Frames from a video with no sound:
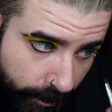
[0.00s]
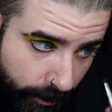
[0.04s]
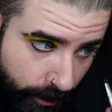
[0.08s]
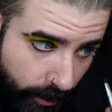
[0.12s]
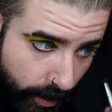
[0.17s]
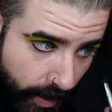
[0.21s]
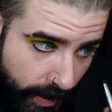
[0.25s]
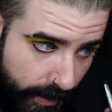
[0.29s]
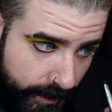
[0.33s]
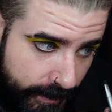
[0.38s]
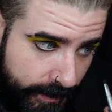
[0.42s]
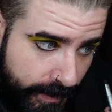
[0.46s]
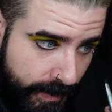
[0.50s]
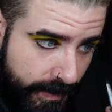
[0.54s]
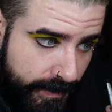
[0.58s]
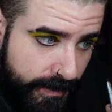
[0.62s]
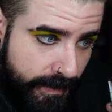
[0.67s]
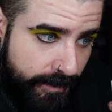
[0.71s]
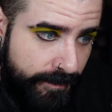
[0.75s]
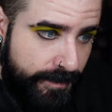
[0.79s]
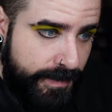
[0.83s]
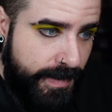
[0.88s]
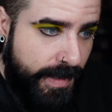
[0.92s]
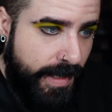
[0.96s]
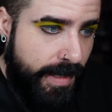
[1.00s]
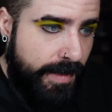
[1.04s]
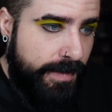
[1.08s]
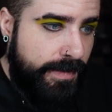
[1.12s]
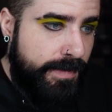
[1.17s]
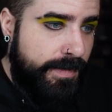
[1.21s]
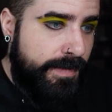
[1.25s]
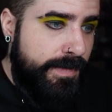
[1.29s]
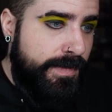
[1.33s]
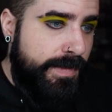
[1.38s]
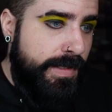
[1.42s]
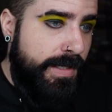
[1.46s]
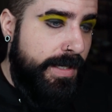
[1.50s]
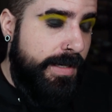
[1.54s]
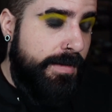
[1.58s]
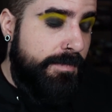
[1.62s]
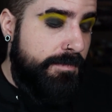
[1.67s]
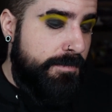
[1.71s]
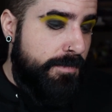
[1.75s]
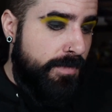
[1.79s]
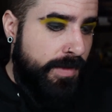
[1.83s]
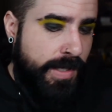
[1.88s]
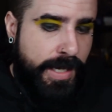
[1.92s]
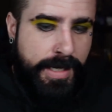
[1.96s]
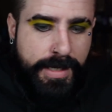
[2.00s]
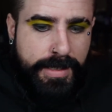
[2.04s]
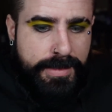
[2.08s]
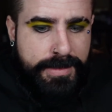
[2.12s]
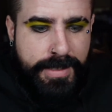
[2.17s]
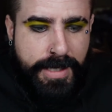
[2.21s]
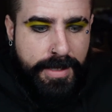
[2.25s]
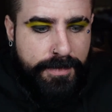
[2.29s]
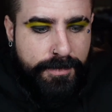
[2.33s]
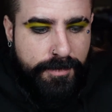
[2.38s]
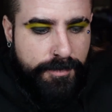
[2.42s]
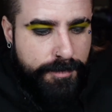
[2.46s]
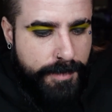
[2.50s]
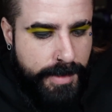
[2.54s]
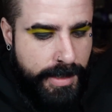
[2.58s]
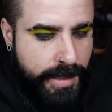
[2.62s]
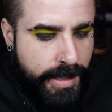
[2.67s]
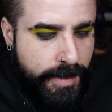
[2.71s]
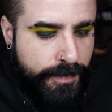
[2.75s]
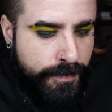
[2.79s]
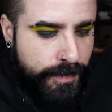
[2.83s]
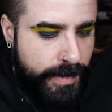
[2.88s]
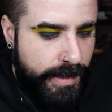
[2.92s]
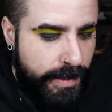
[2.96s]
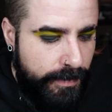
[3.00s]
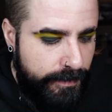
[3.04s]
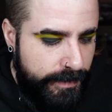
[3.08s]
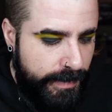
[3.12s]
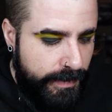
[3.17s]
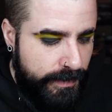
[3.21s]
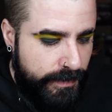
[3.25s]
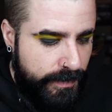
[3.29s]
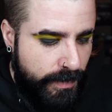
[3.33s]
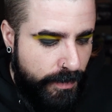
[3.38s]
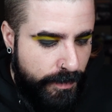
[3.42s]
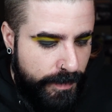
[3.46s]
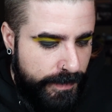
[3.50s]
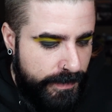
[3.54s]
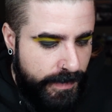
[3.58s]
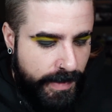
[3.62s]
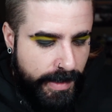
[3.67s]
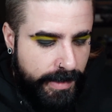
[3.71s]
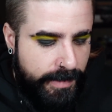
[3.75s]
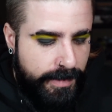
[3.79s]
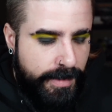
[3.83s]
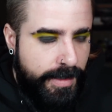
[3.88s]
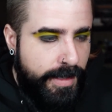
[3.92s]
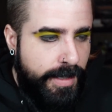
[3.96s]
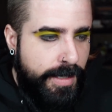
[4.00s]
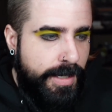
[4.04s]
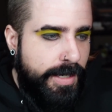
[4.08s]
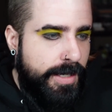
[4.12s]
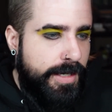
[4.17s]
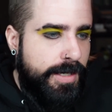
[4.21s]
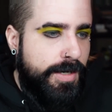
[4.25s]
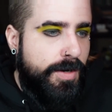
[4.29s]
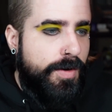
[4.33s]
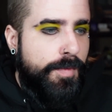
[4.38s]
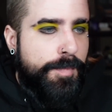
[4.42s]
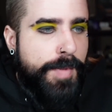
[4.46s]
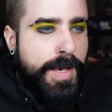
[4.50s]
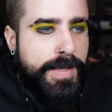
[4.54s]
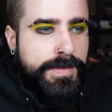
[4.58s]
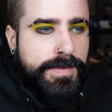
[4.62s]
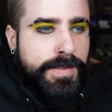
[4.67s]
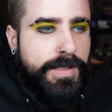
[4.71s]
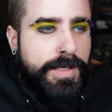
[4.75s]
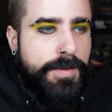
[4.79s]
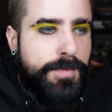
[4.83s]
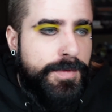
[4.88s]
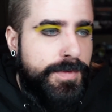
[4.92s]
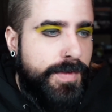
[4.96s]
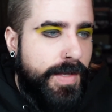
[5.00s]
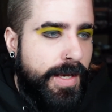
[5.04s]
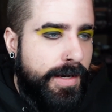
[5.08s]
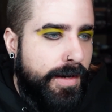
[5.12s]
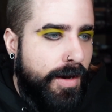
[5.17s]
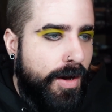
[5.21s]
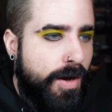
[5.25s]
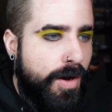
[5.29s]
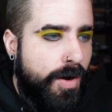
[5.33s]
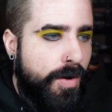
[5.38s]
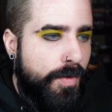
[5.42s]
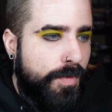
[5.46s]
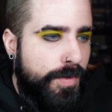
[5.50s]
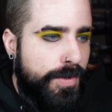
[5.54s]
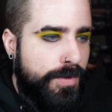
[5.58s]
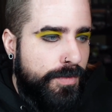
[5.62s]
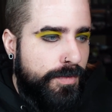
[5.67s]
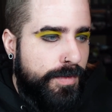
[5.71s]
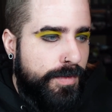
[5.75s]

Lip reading: process of death seemed like a death from any other illness. So it was like, you know, basically it was like, oh, you